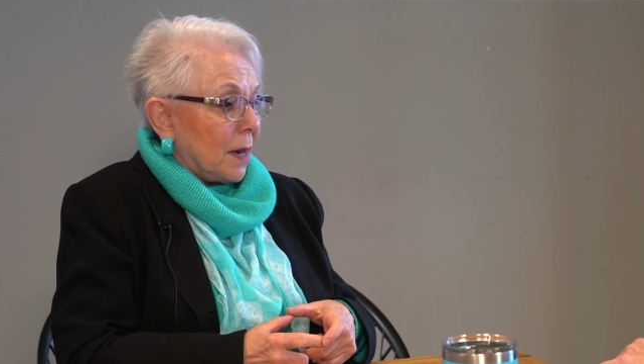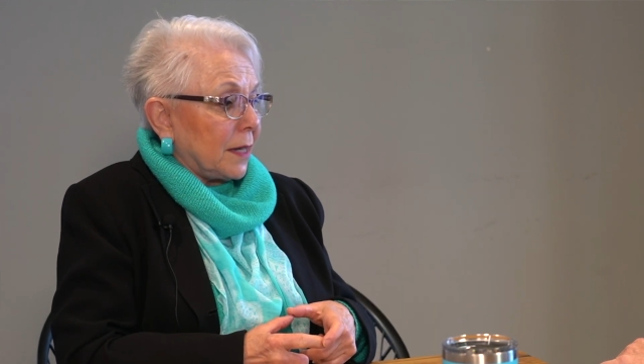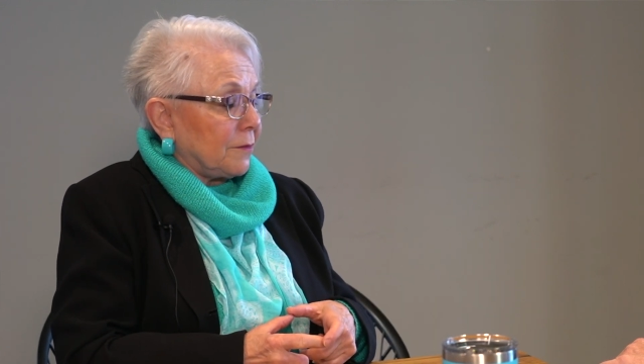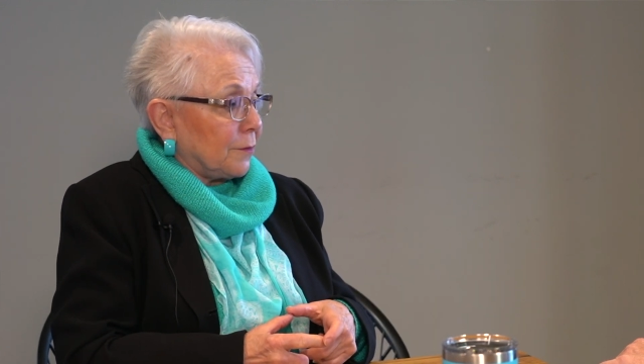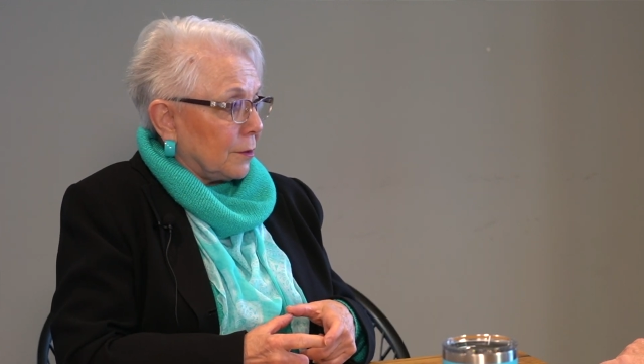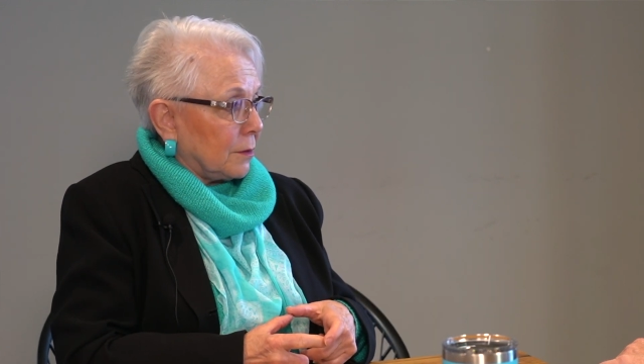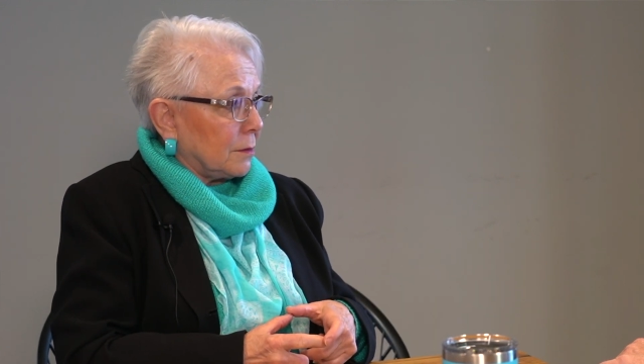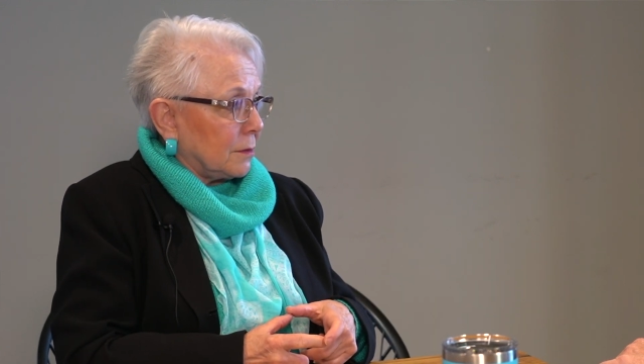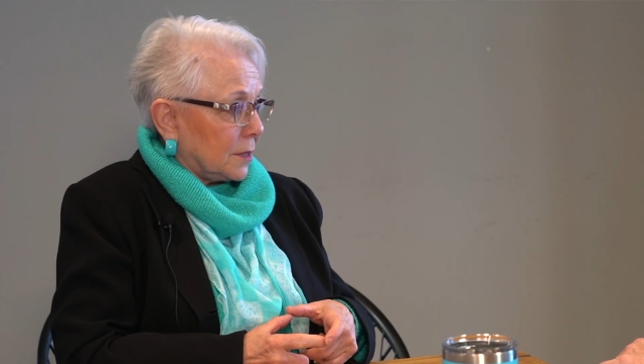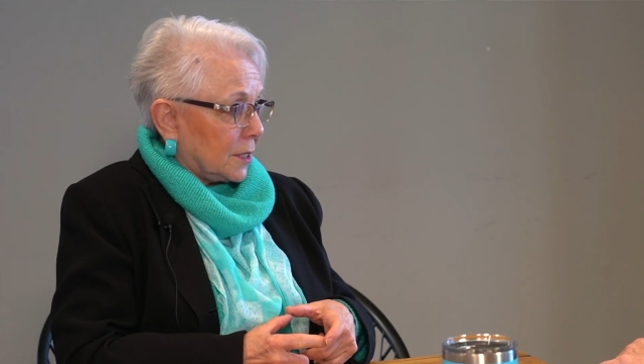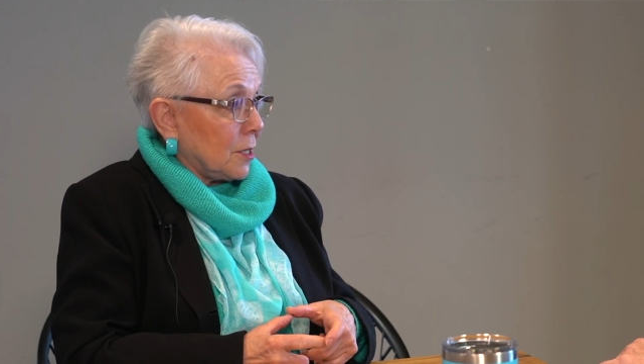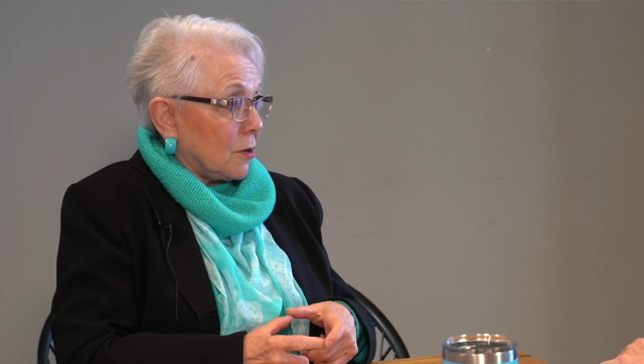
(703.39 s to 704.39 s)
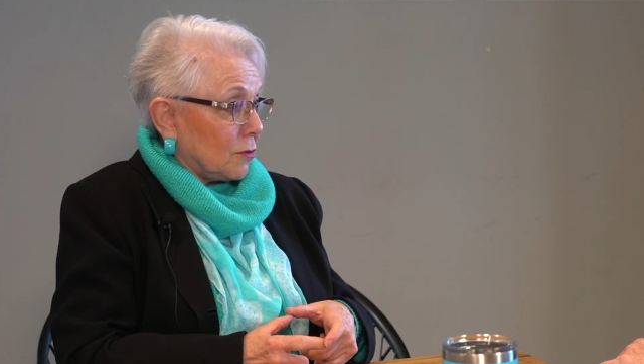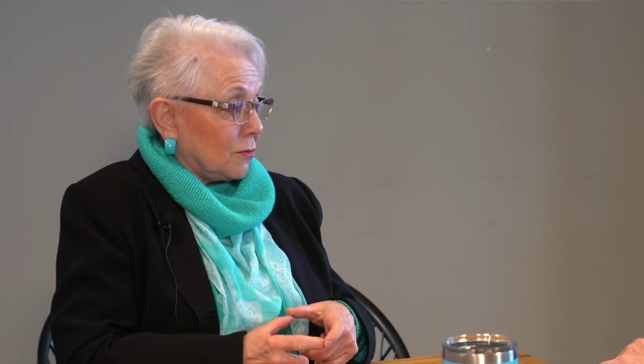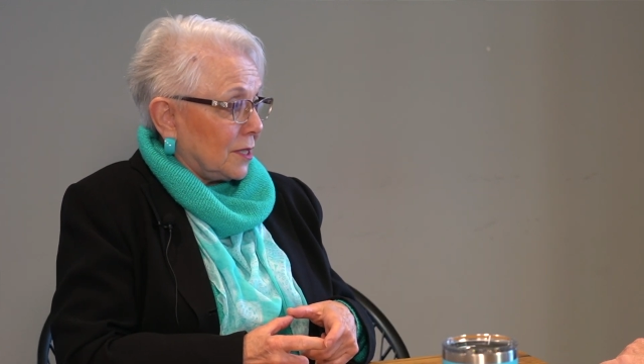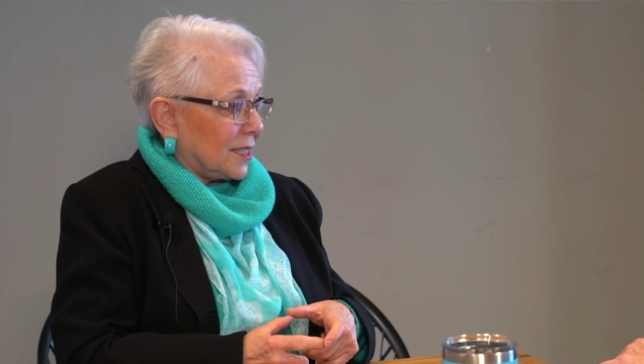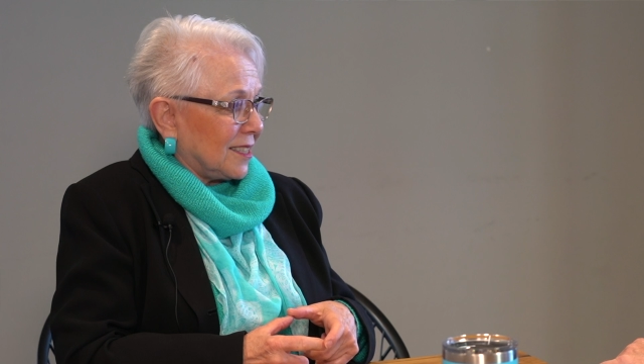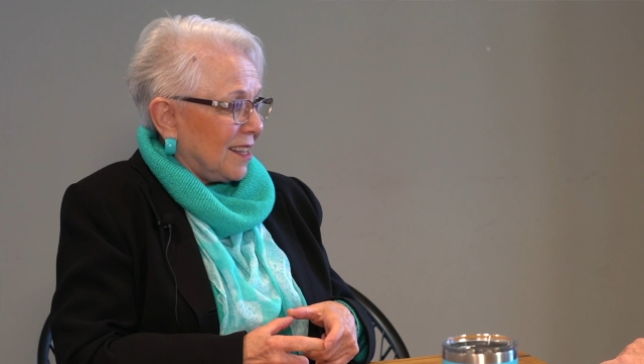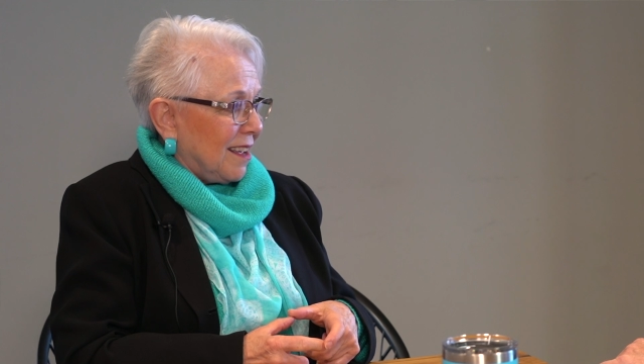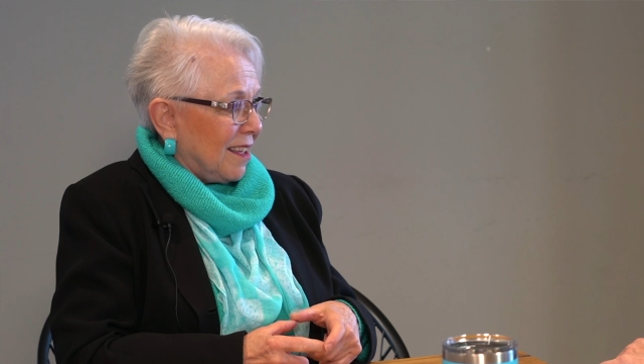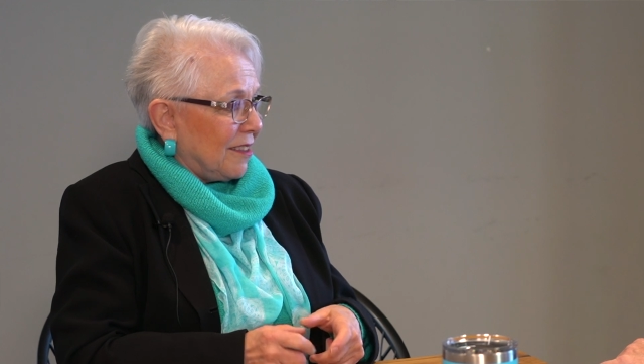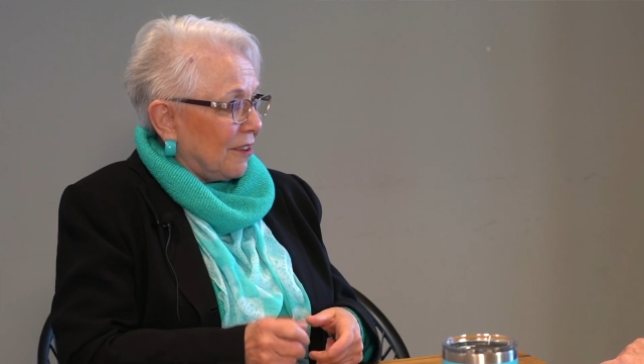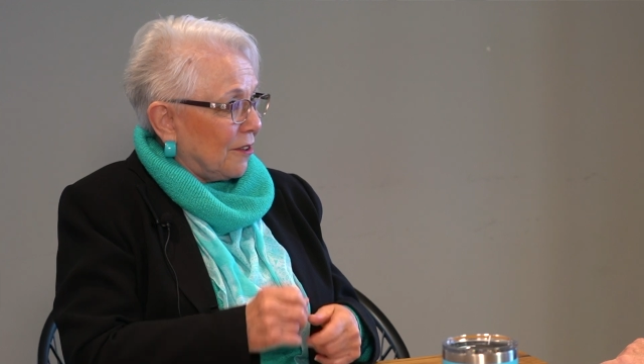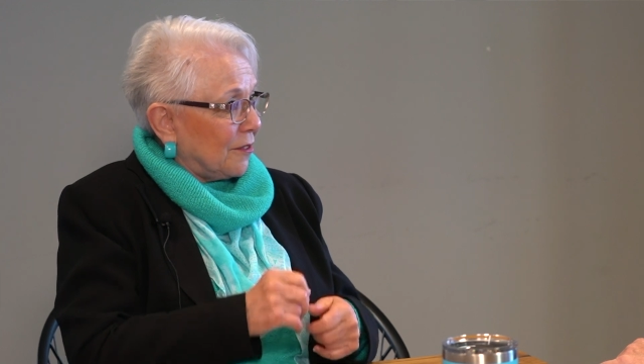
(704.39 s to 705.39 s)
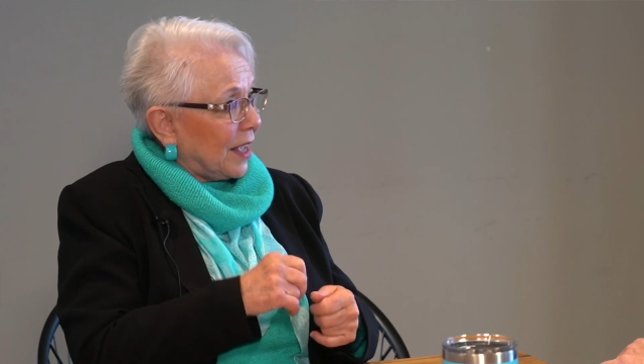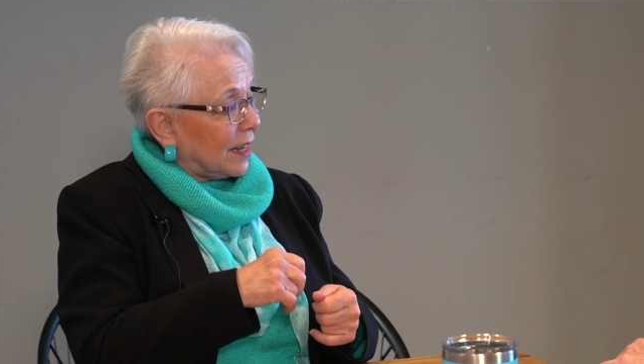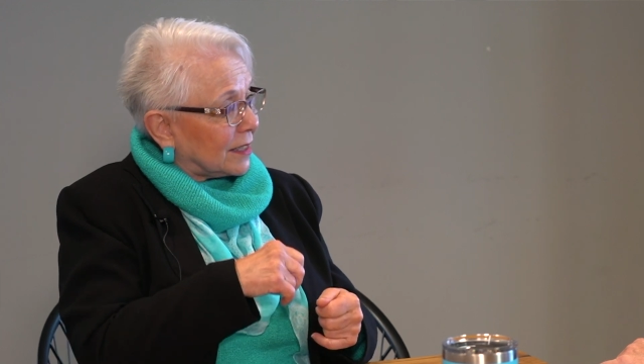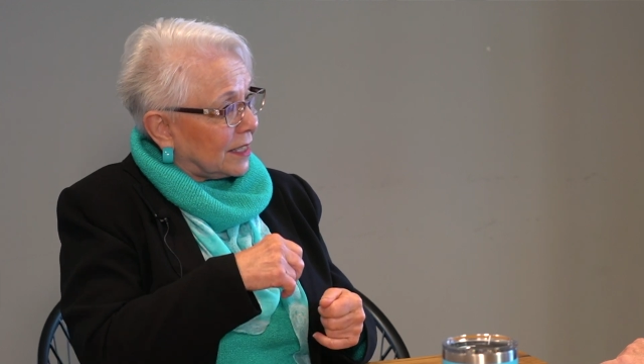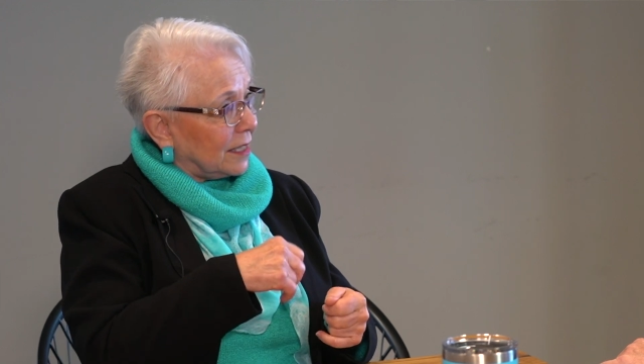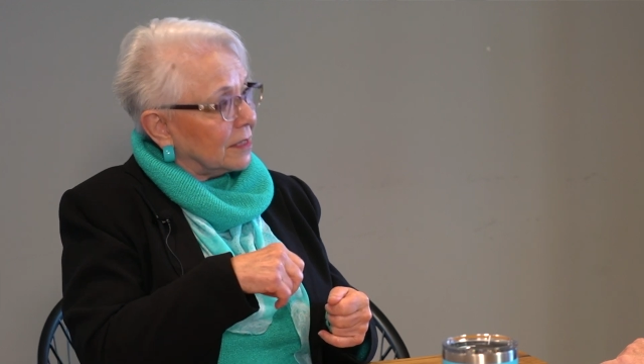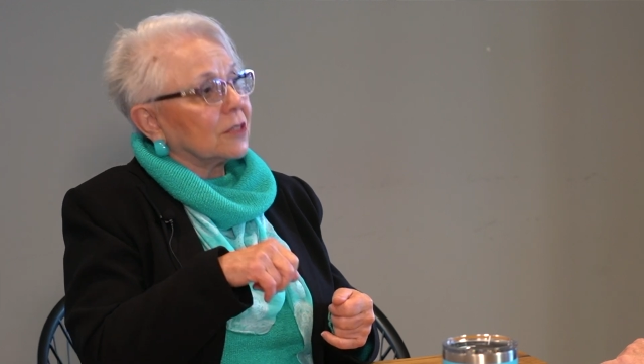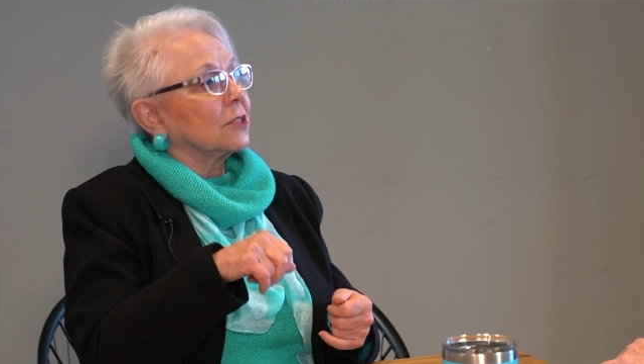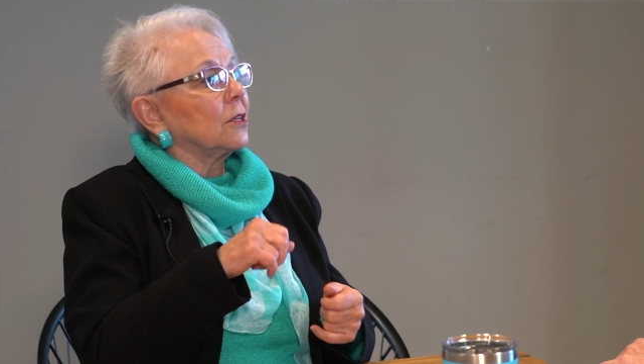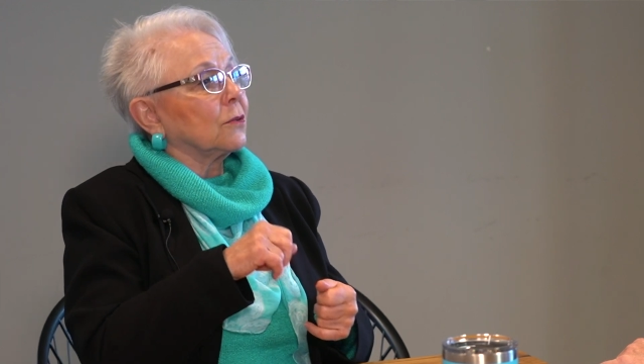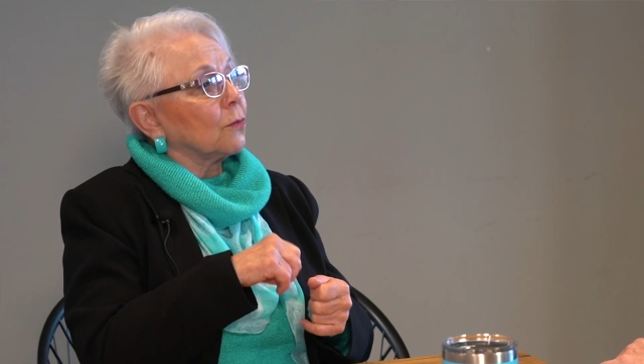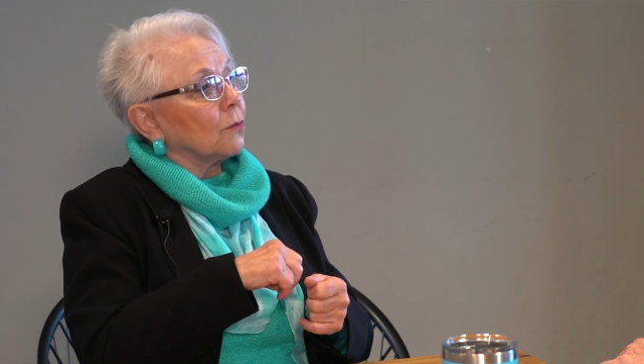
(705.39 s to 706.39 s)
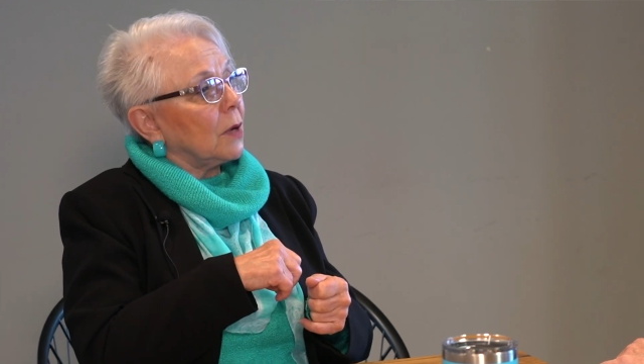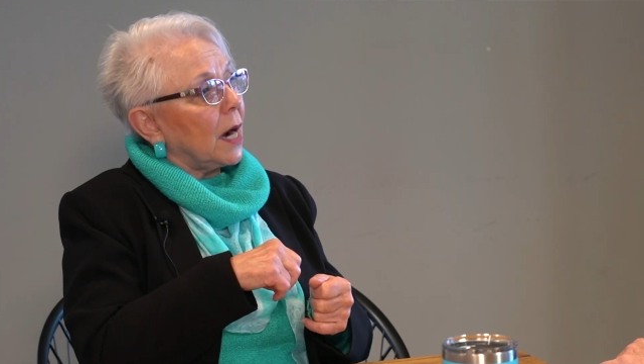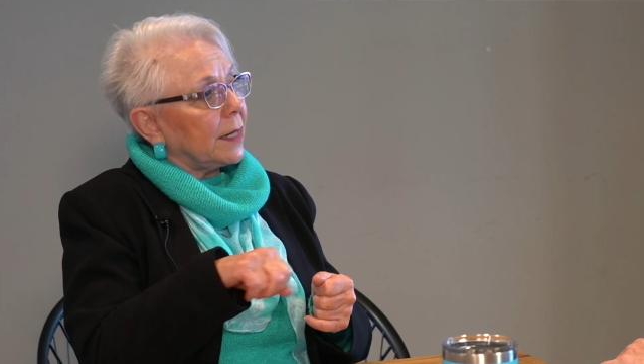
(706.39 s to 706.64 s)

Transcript: mindful stones there that kids could